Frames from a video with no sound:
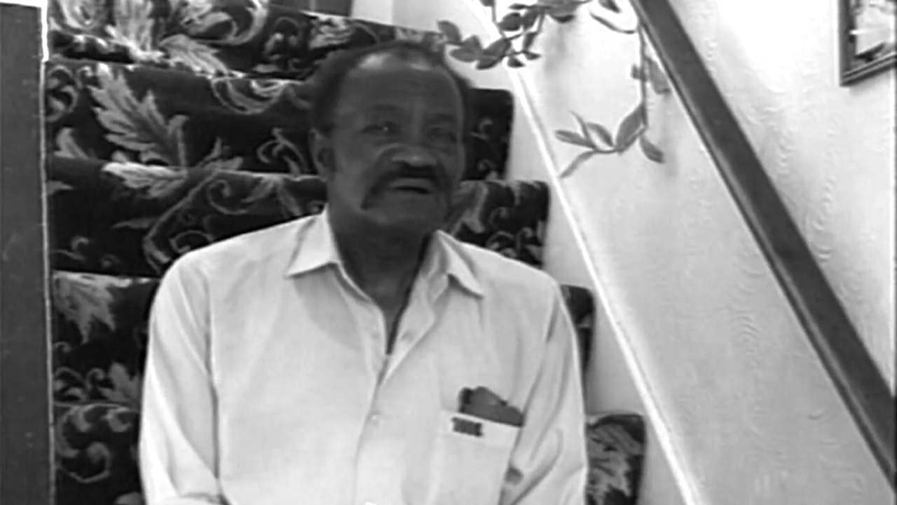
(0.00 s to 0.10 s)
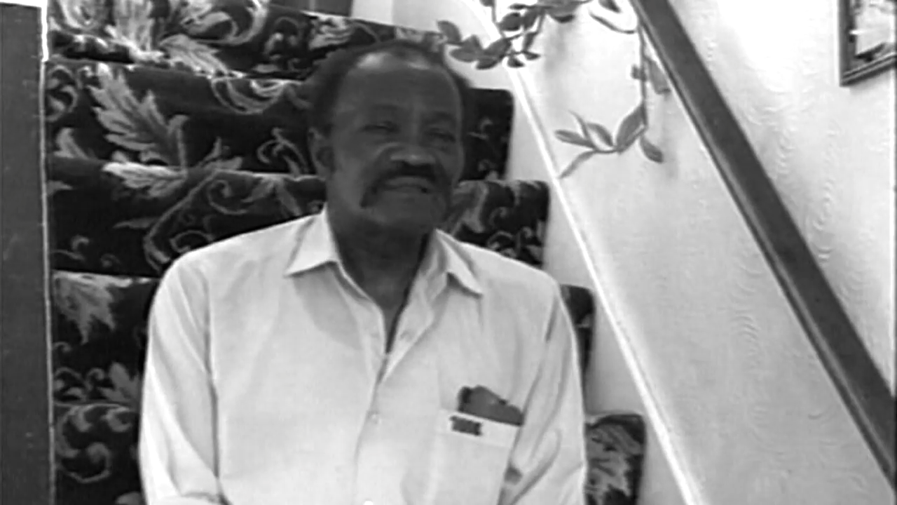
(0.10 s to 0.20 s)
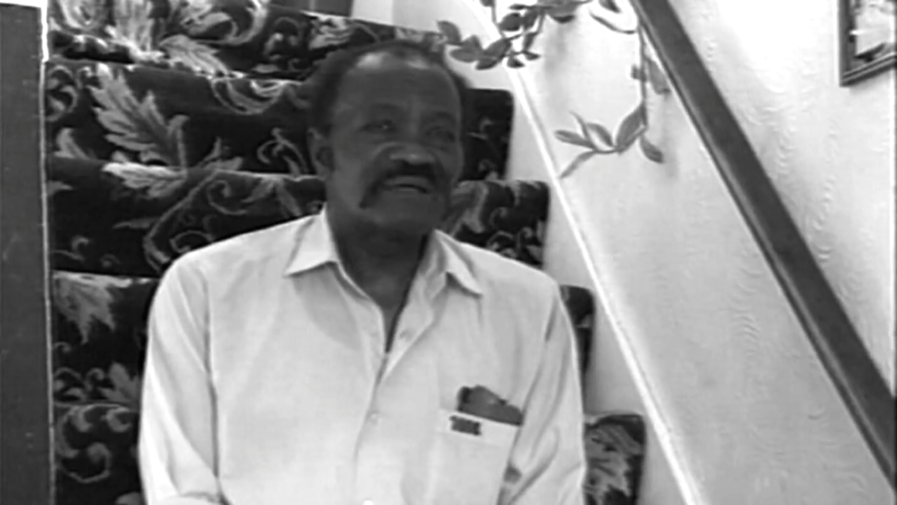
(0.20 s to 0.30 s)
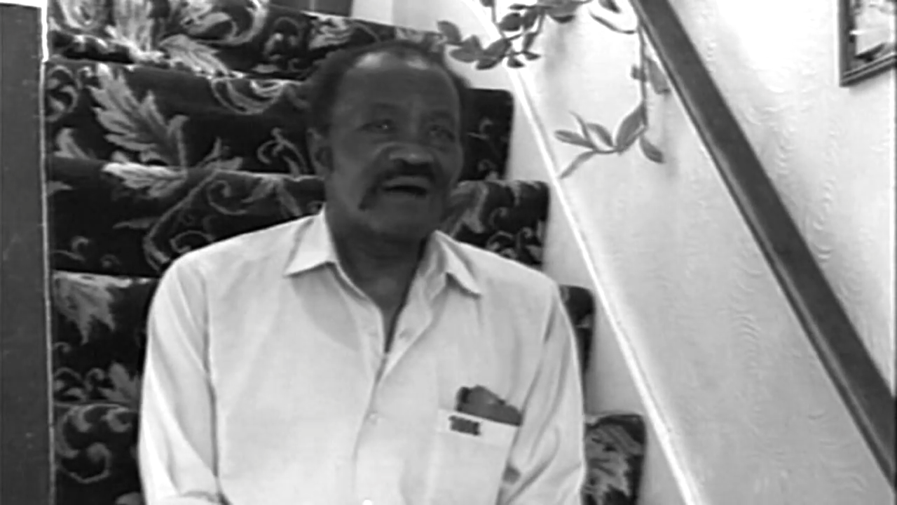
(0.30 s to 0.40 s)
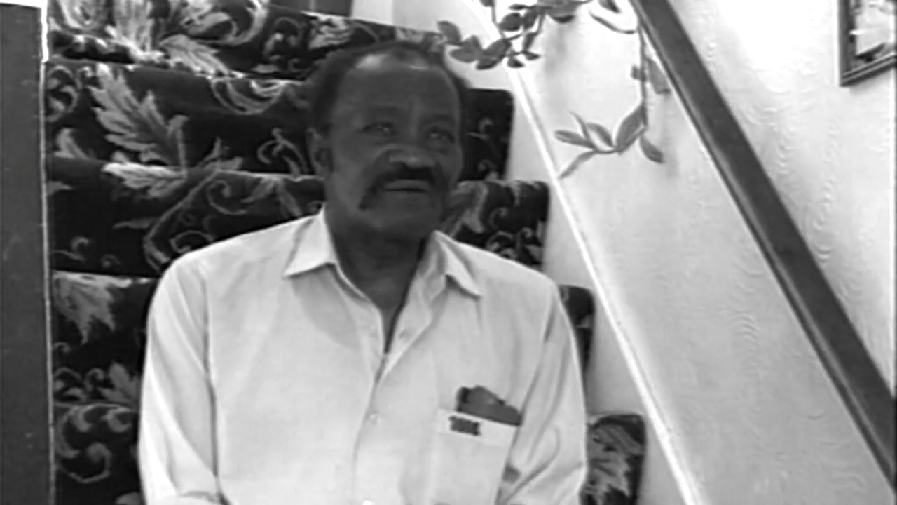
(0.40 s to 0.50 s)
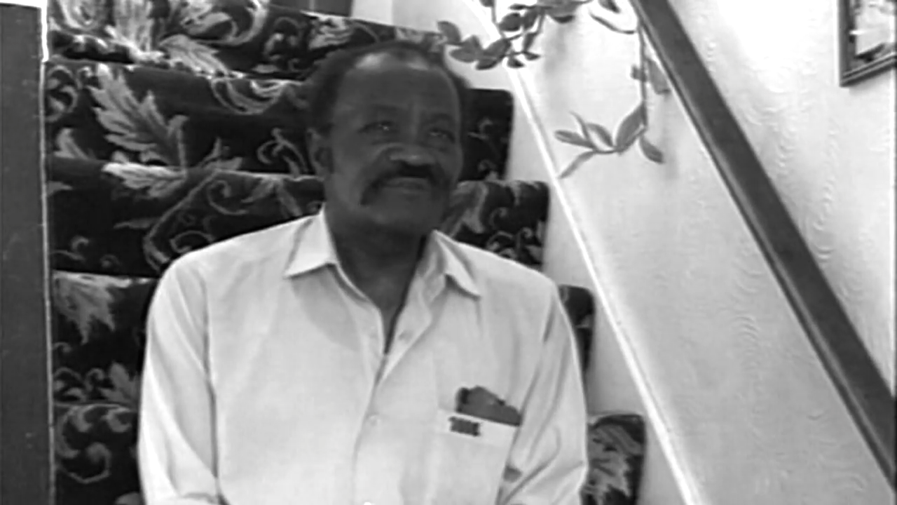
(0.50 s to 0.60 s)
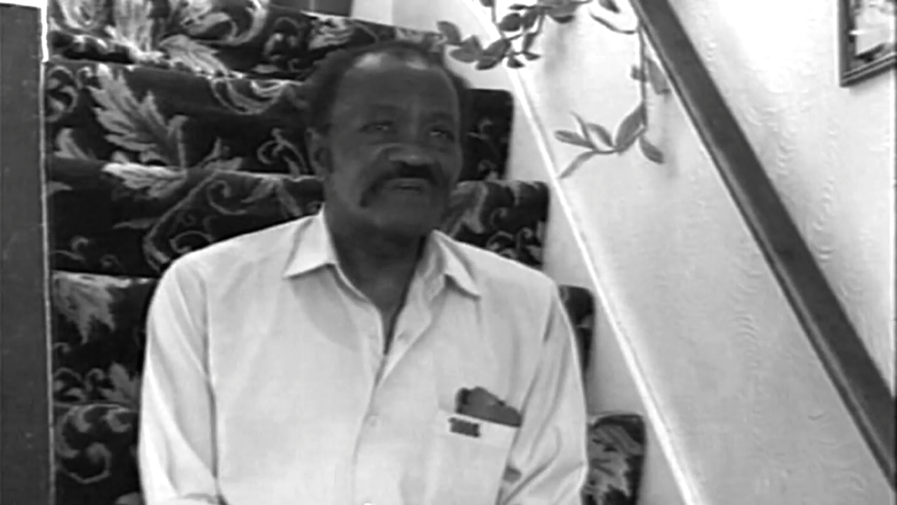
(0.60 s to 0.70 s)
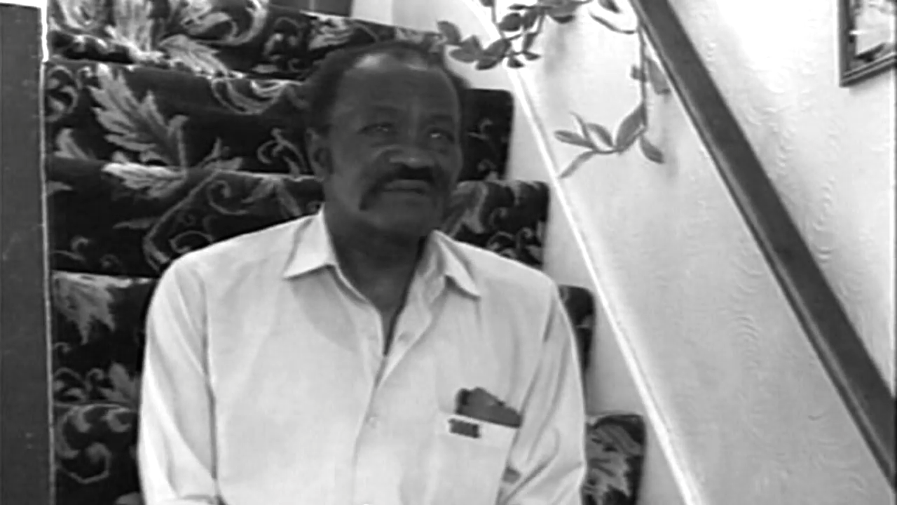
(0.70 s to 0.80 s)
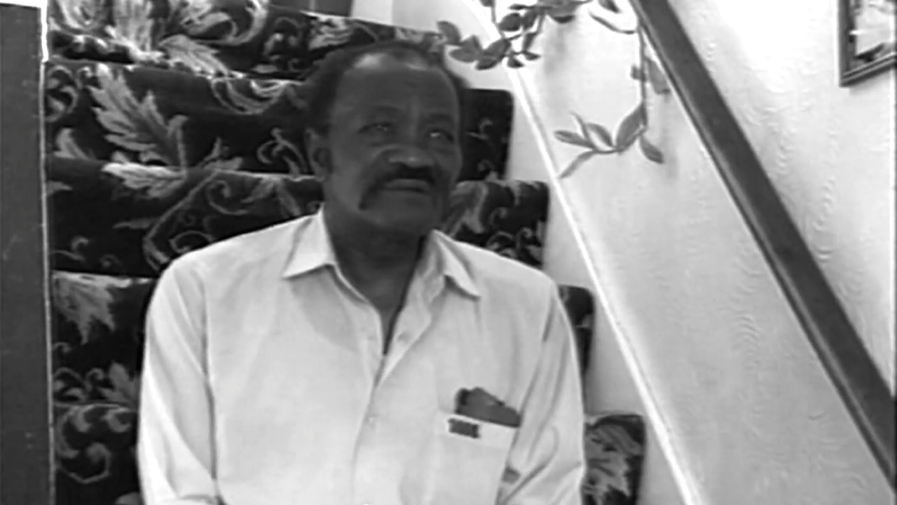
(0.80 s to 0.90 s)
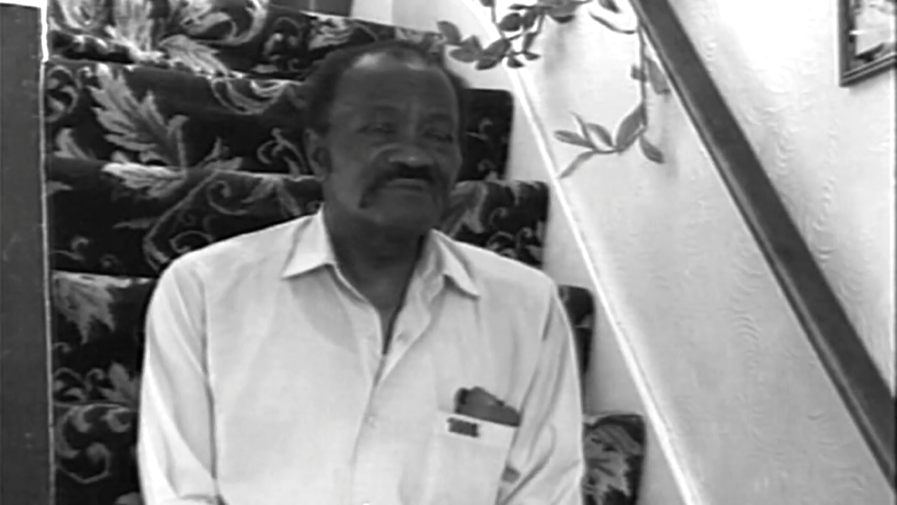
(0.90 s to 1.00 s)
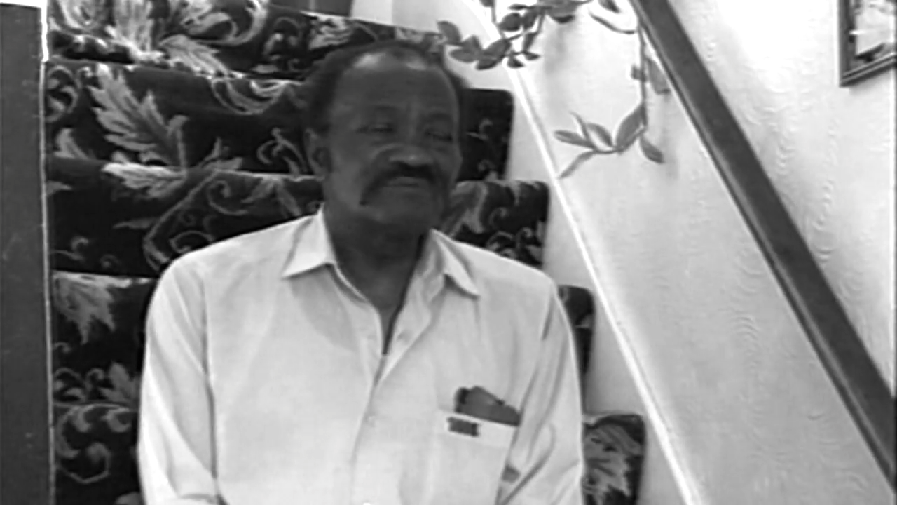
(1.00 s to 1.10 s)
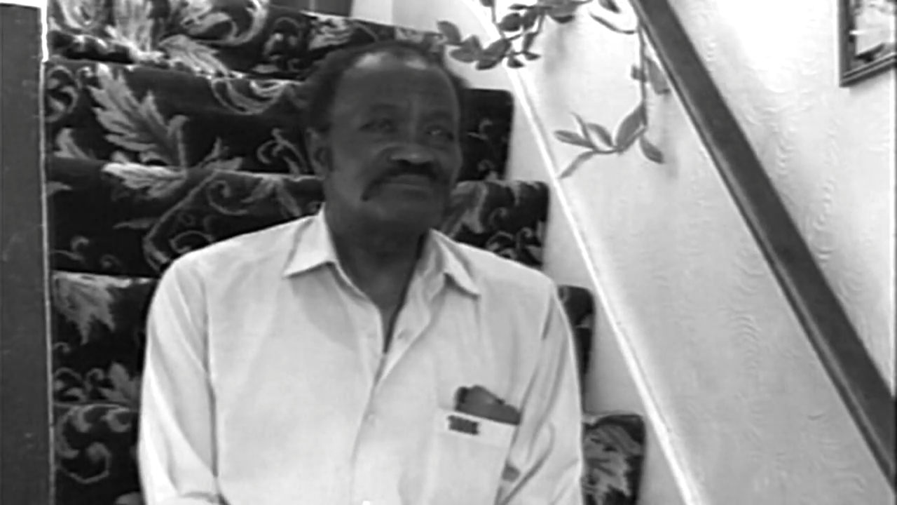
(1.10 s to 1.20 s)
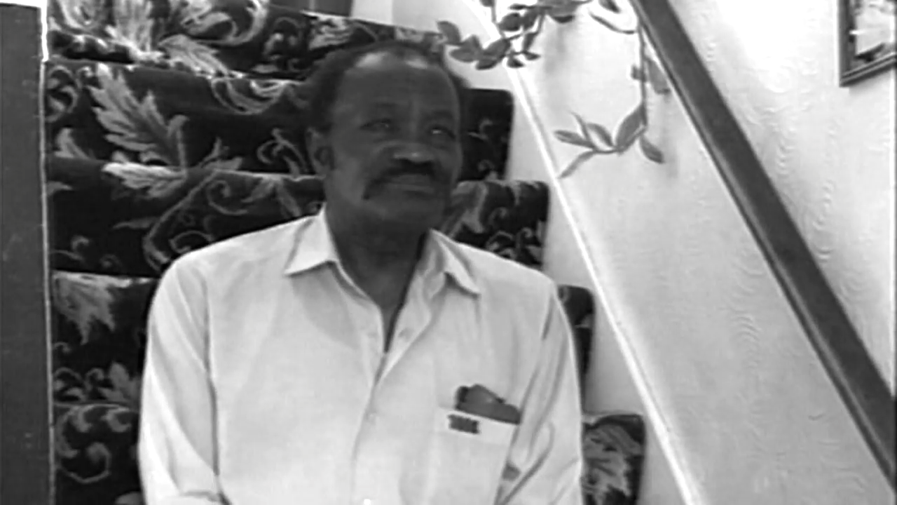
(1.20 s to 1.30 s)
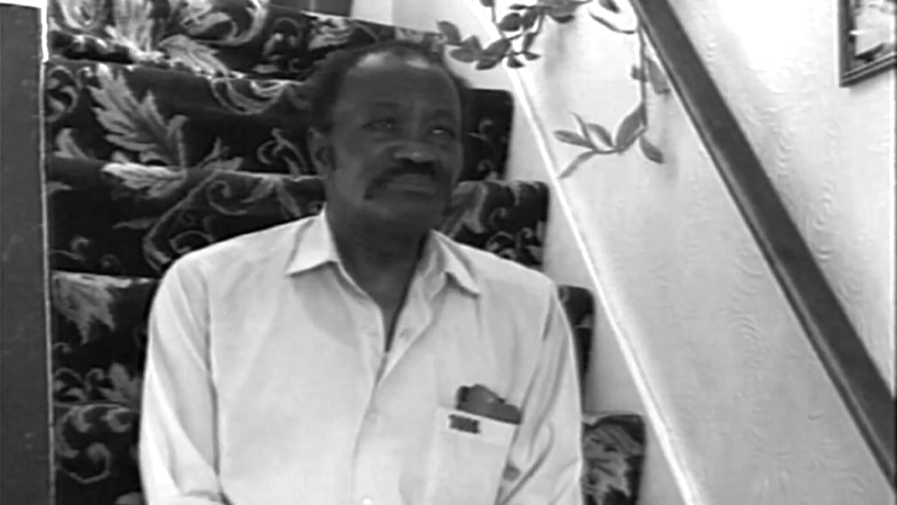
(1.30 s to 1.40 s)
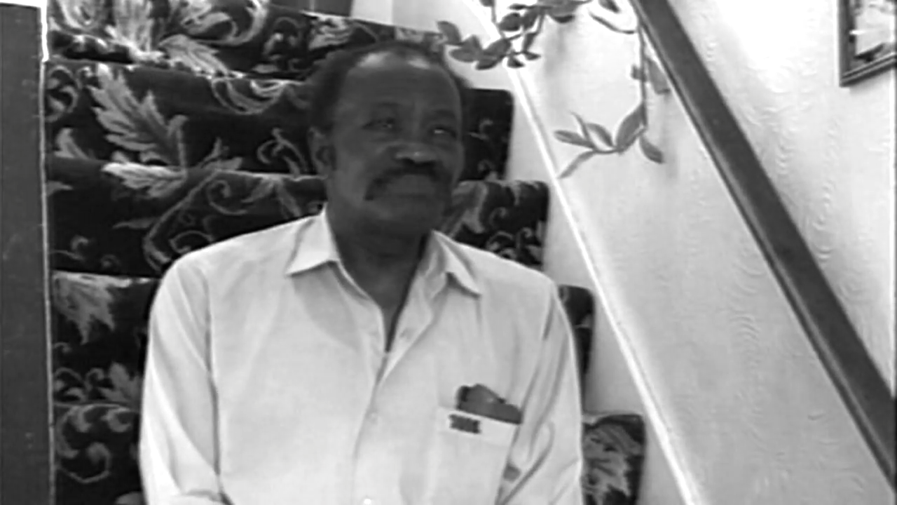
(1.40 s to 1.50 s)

And after you